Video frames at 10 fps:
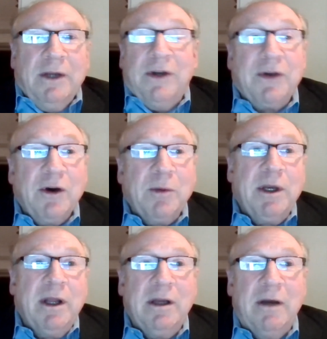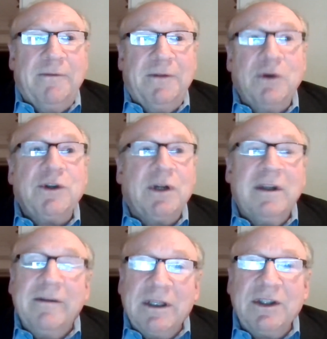determinant of future
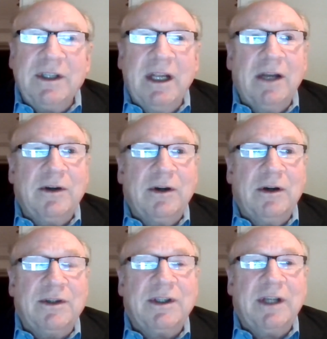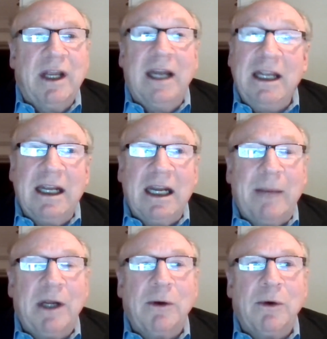living standards and
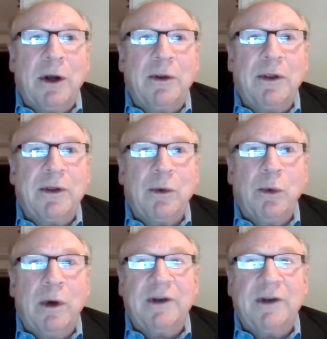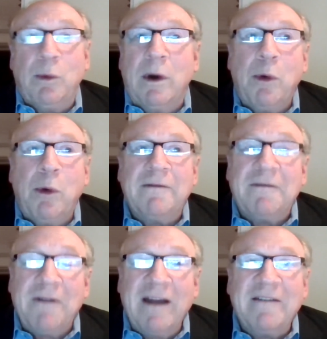economic growth, was at
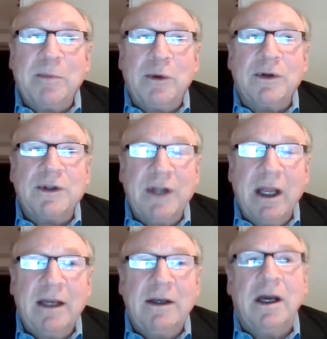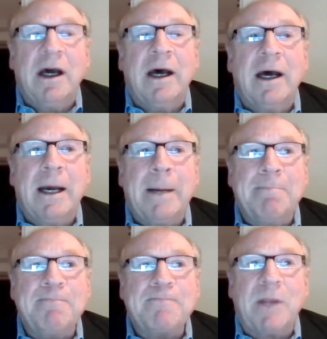1.5%,
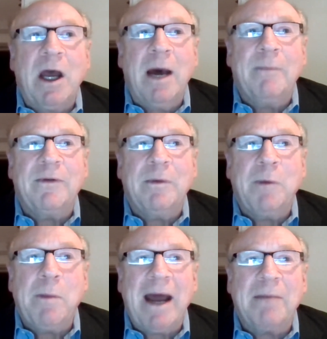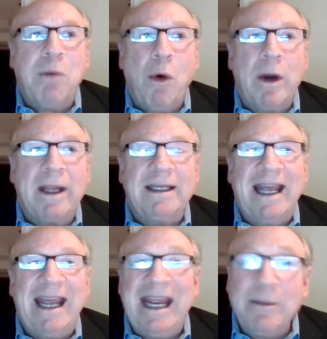up from about
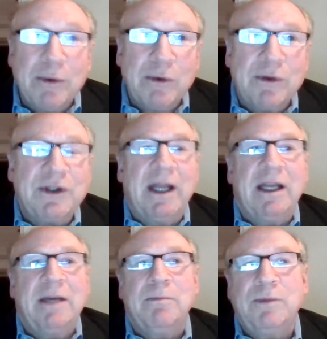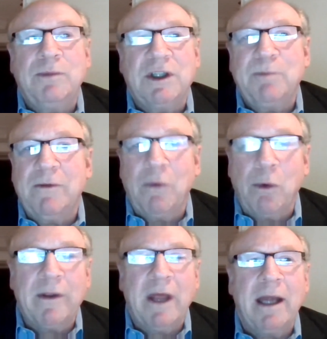0.8% just
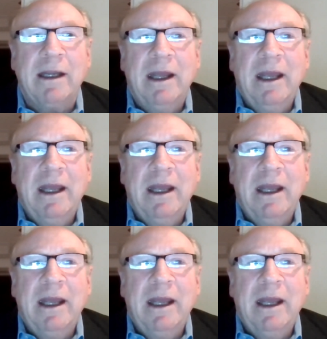before that.